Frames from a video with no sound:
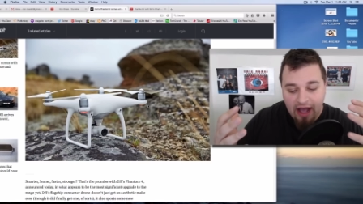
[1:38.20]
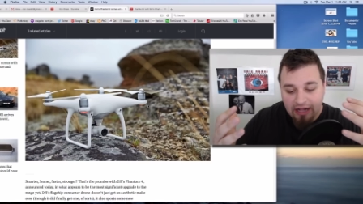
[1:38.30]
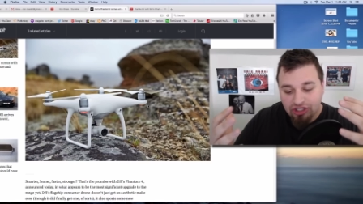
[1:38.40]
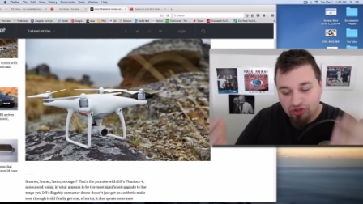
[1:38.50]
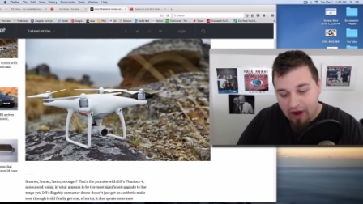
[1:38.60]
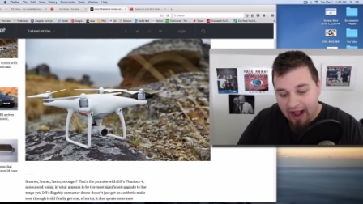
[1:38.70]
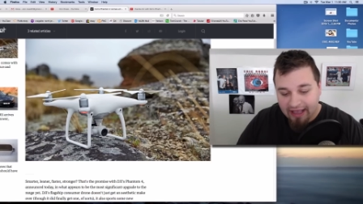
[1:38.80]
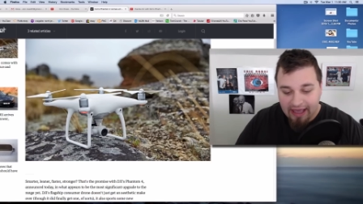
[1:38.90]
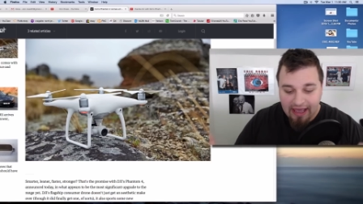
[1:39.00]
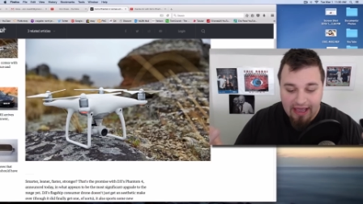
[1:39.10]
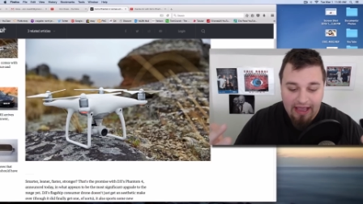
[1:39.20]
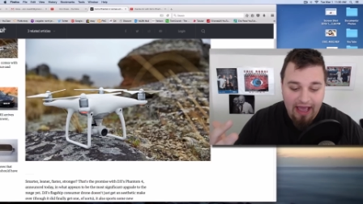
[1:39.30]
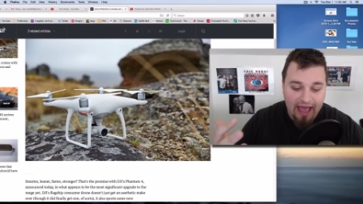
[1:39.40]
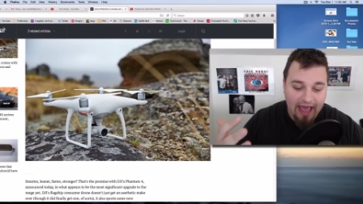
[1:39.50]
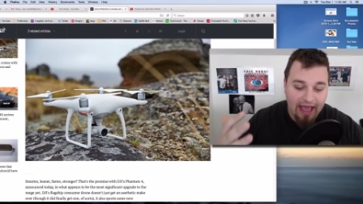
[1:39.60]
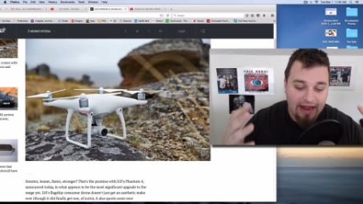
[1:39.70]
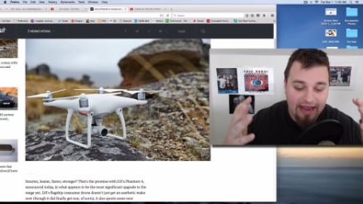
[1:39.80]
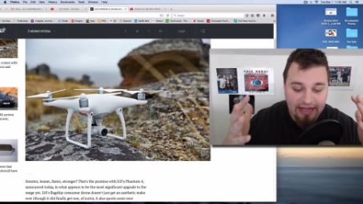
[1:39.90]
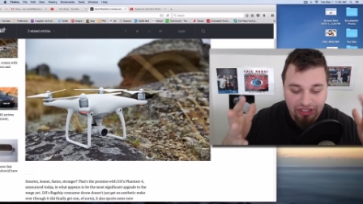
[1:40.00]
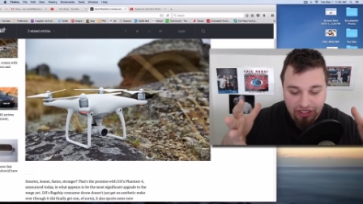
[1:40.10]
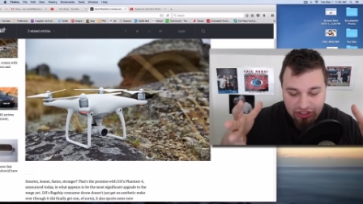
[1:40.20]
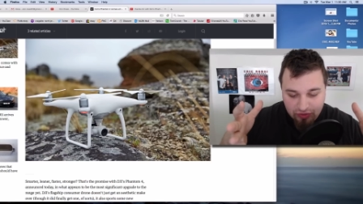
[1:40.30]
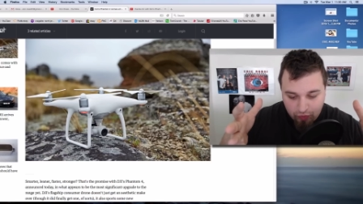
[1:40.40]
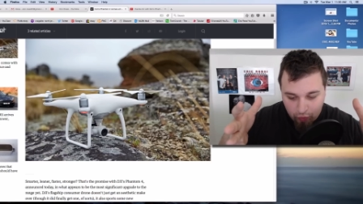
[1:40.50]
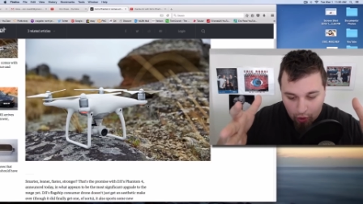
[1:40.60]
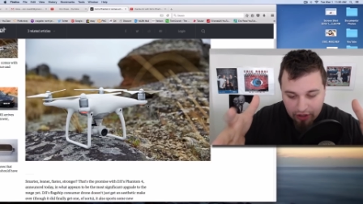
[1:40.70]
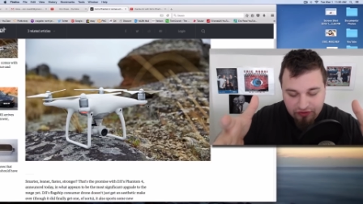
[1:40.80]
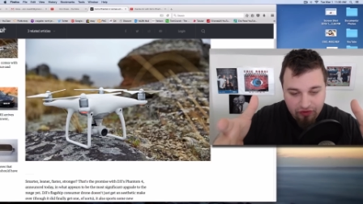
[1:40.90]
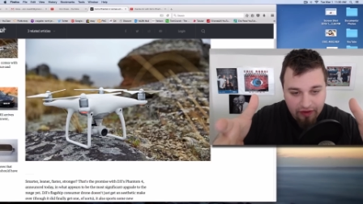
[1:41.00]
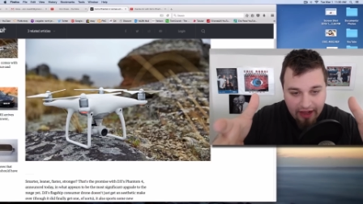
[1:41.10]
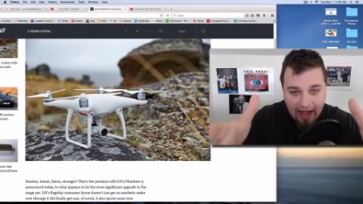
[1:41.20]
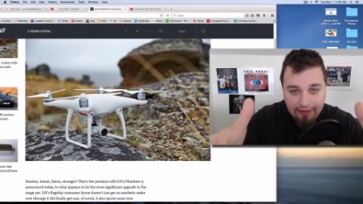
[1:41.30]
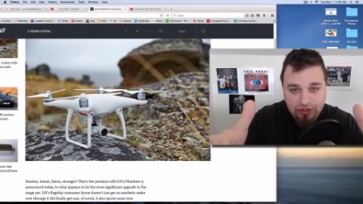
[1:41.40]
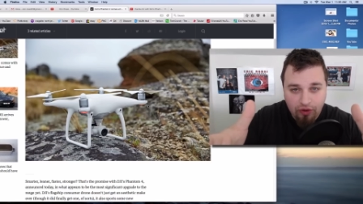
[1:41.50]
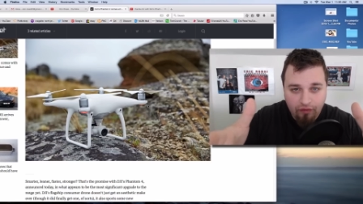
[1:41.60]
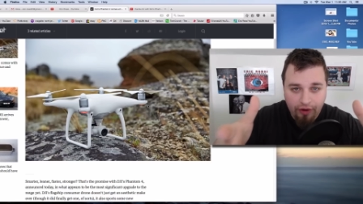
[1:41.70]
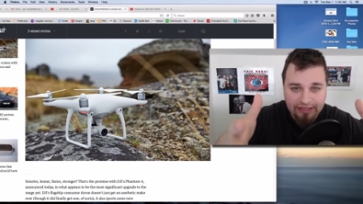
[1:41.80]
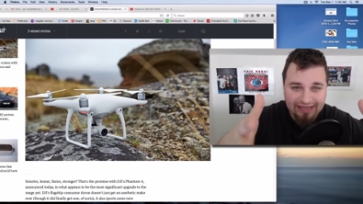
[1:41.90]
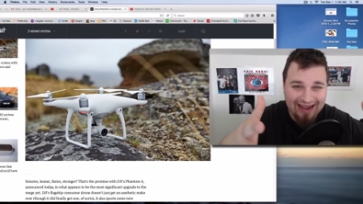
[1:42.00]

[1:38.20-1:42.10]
tracking, and it just works for like obstacle avoidance.